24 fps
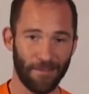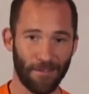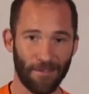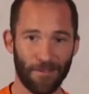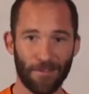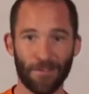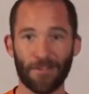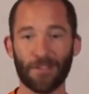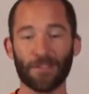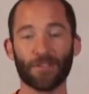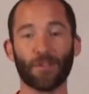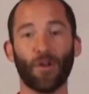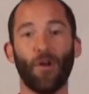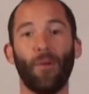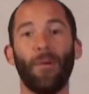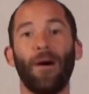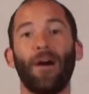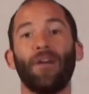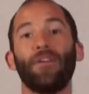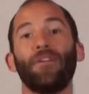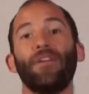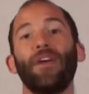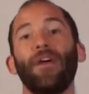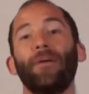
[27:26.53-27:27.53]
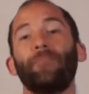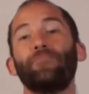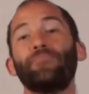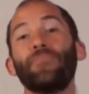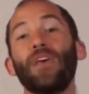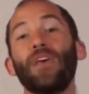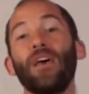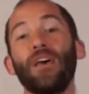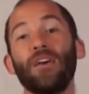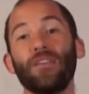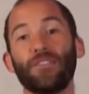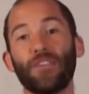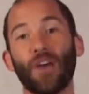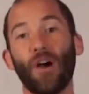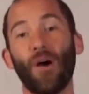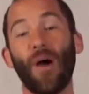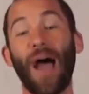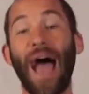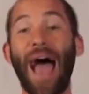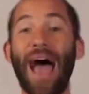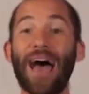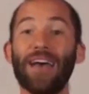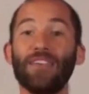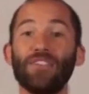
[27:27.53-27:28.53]
You just go about your day.
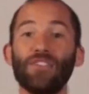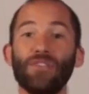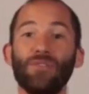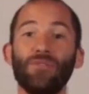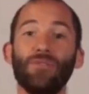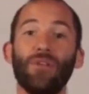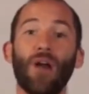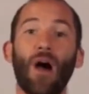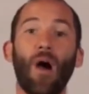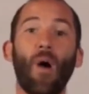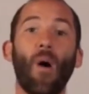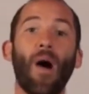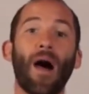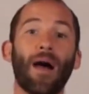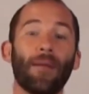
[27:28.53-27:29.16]
So as you know,